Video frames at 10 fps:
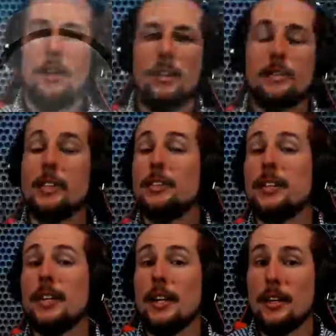Since
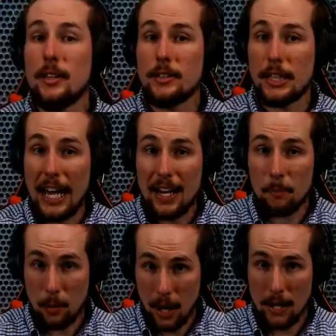it is Gay
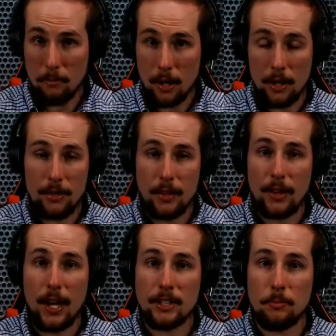Pride Month, and
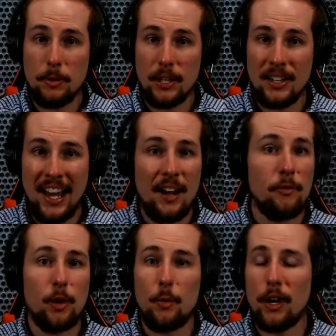that's been
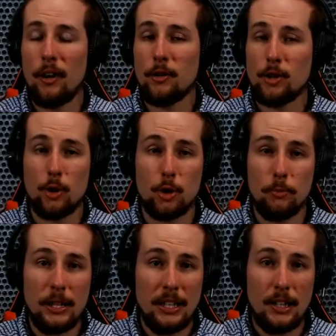everywhere social
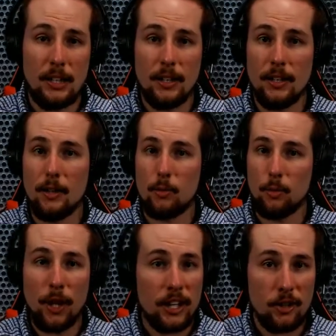media,
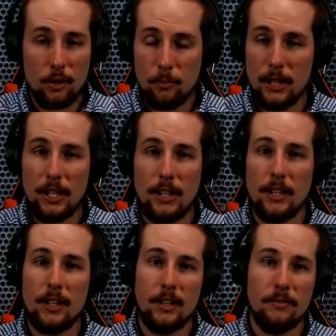regular
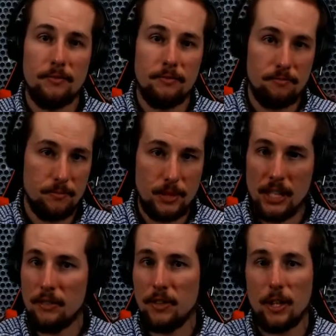media,
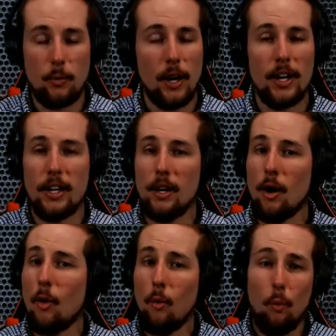TV,
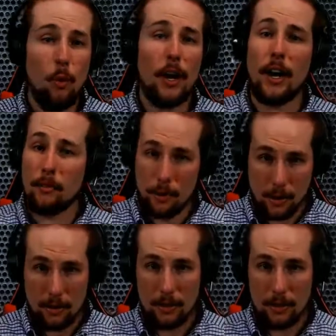radio, whatever.